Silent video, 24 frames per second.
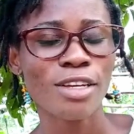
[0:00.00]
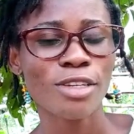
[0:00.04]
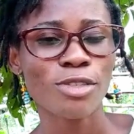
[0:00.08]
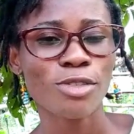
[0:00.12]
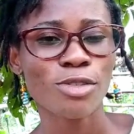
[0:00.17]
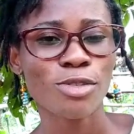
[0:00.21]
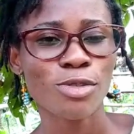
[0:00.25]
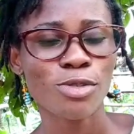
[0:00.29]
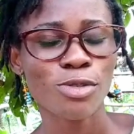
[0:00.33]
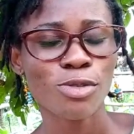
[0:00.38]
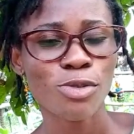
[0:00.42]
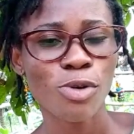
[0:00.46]

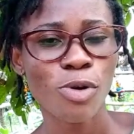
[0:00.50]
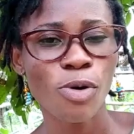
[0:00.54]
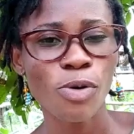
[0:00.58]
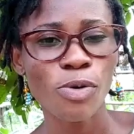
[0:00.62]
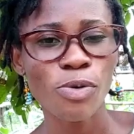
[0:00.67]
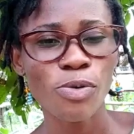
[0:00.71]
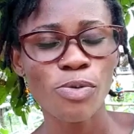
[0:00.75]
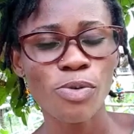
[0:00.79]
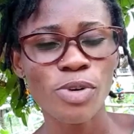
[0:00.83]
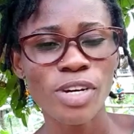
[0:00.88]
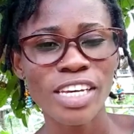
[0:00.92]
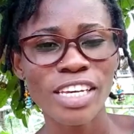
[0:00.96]

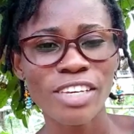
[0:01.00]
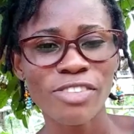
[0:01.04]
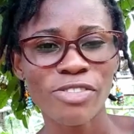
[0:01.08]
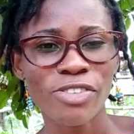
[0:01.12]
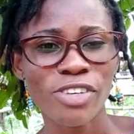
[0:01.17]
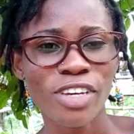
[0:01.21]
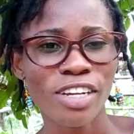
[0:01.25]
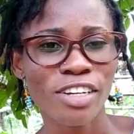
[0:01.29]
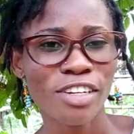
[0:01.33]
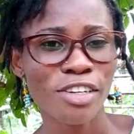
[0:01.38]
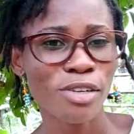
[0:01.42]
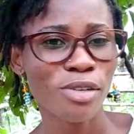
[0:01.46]
So, if
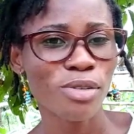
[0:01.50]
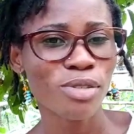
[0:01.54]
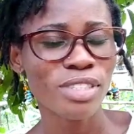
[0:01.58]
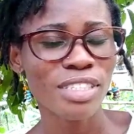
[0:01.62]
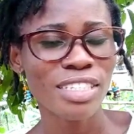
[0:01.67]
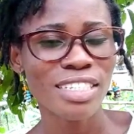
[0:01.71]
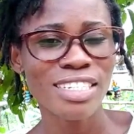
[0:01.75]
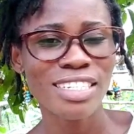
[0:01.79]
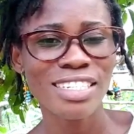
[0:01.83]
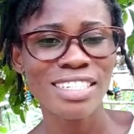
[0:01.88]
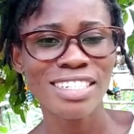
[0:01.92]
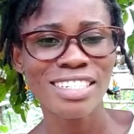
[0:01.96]
you're new
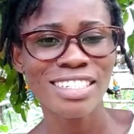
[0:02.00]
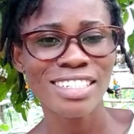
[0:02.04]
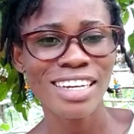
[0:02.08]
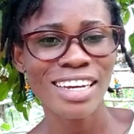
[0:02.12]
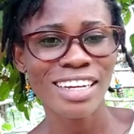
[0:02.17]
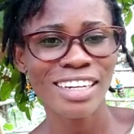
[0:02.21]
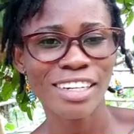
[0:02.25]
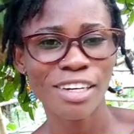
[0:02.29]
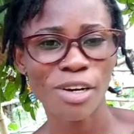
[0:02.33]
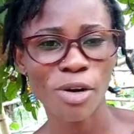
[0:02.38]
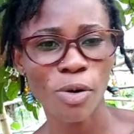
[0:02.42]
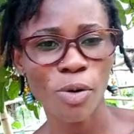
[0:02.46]
to this
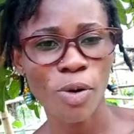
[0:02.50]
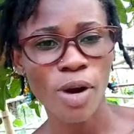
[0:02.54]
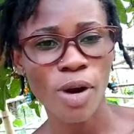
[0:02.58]
channel,